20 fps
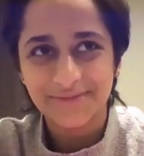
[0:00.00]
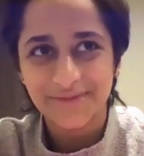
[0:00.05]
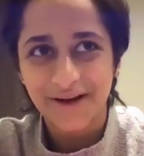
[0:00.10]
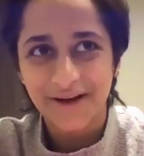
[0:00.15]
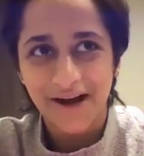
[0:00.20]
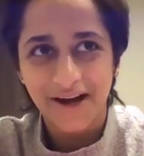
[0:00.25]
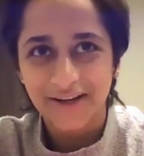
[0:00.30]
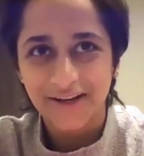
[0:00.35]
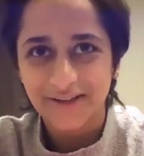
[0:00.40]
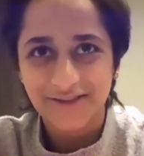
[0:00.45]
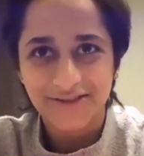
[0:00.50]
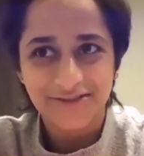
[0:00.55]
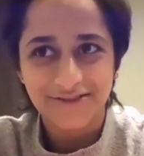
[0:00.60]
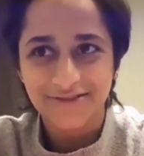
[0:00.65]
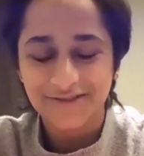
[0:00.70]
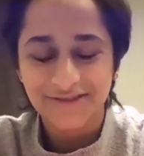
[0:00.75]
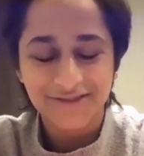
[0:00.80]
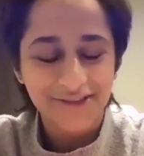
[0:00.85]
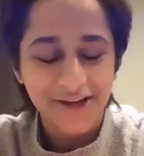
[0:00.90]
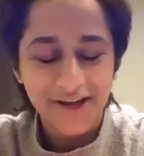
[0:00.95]
I could
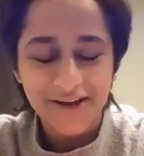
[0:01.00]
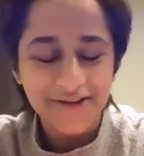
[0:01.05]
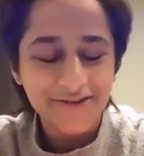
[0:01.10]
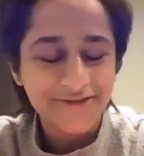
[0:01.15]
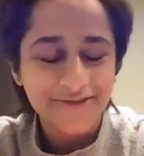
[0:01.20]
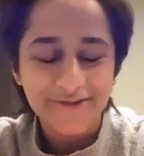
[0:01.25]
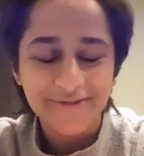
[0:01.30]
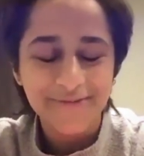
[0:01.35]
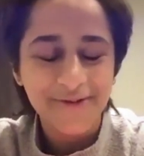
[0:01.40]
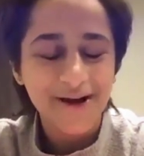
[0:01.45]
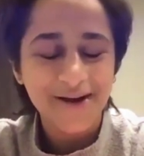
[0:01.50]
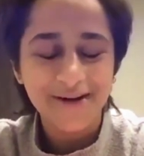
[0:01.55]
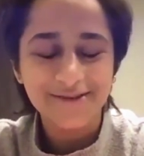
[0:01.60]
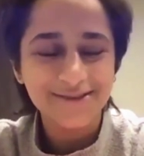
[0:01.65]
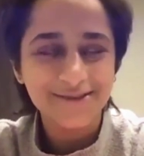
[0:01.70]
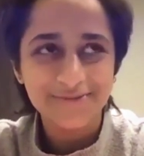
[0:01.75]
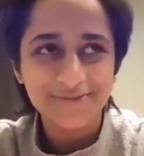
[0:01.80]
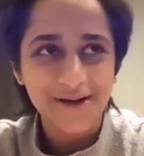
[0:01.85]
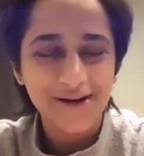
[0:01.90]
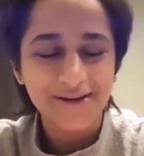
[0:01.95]
go for
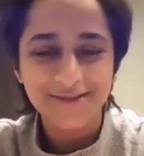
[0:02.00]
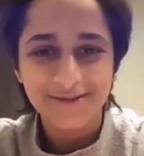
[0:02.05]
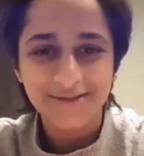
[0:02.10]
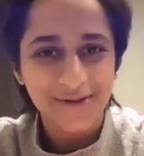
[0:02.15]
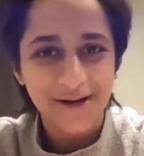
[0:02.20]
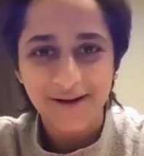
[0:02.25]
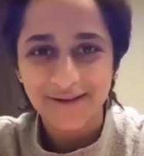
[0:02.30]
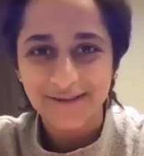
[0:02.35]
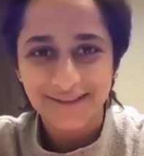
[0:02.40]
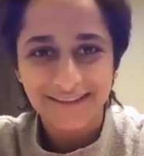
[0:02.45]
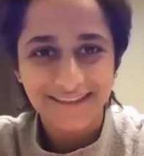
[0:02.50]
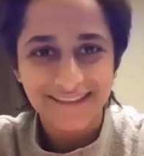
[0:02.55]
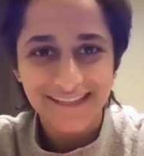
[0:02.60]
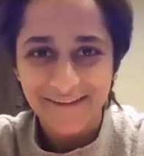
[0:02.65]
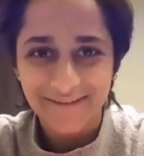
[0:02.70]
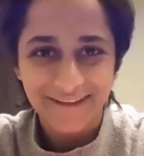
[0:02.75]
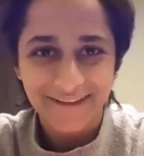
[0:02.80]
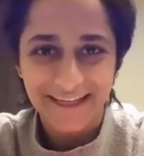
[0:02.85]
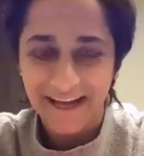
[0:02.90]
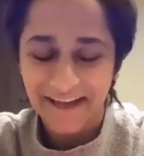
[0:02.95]
miles and miles and miles and
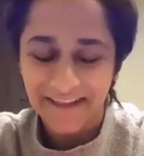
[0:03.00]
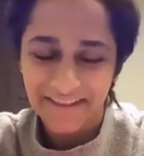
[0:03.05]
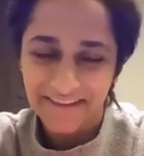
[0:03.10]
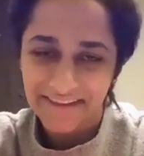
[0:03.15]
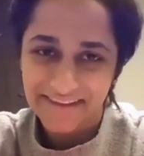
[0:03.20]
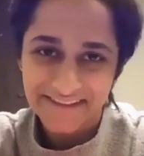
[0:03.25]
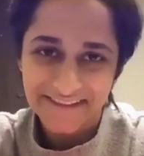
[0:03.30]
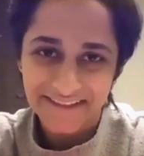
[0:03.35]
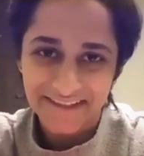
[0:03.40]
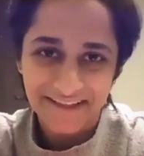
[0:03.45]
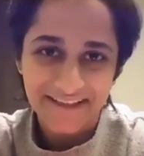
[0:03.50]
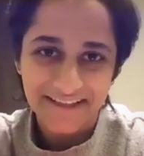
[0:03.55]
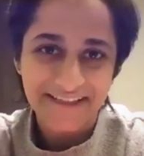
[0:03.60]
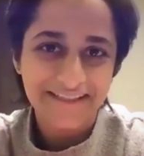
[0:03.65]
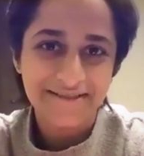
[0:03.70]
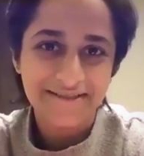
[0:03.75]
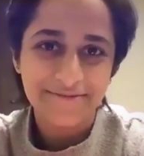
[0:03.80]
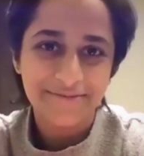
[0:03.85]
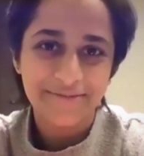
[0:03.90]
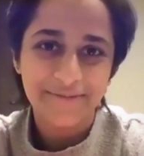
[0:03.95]
never get out the other
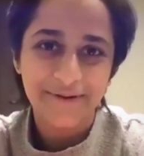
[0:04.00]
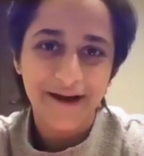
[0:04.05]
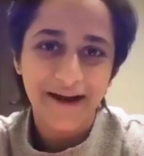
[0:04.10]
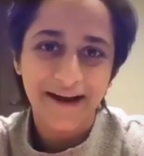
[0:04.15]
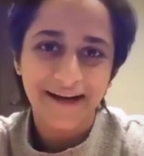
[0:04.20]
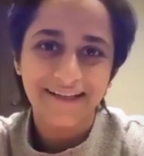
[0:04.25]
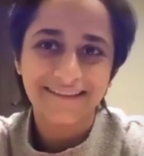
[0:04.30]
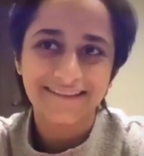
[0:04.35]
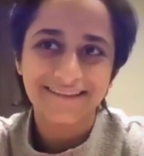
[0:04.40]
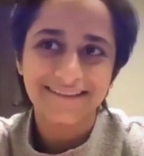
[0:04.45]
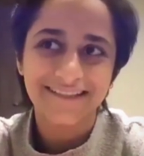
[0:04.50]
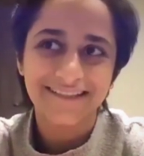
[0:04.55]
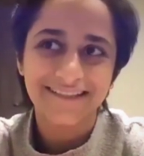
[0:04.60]
side. But